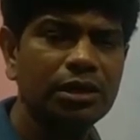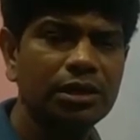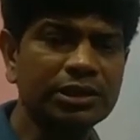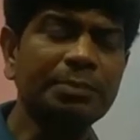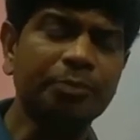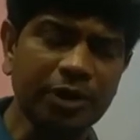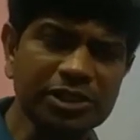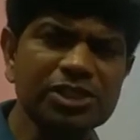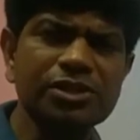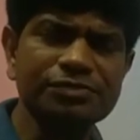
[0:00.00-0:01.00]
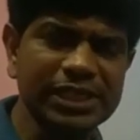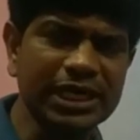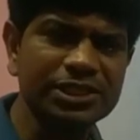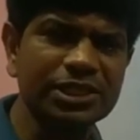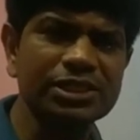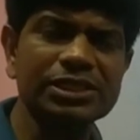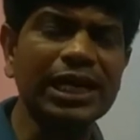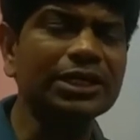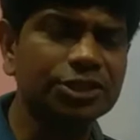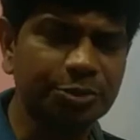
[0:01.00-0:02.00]
The process of selection
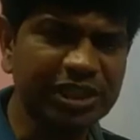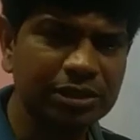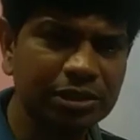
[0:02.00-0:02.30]
starts with